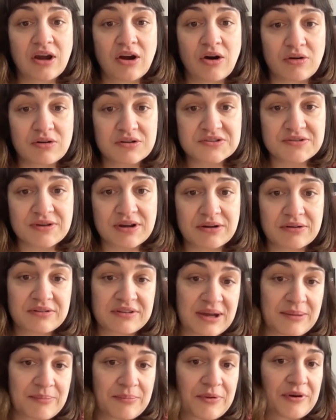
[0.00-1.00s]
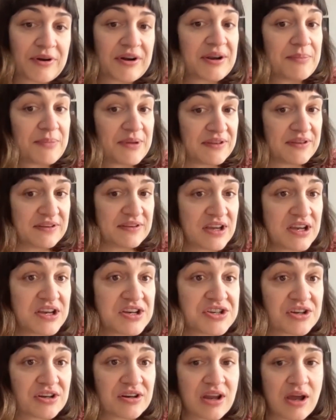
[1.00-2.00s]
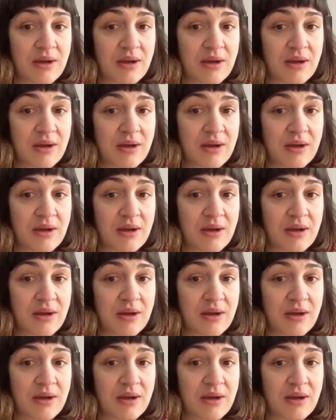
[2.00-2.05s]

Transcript: also a contemporary meditation